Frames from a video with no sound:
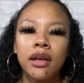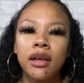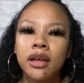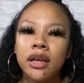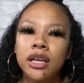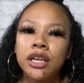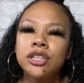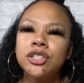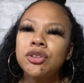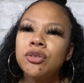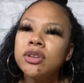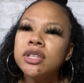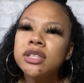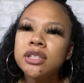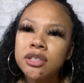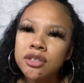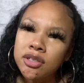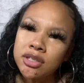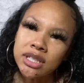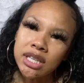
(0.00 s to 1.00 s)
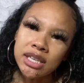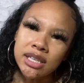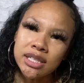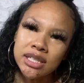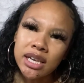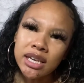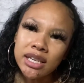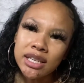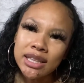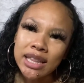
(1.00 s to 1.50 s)
So it's little things
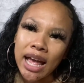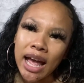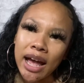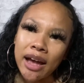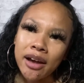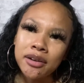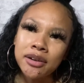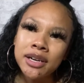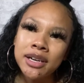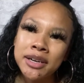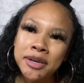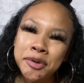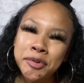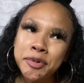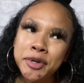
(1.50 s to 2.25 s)
like that with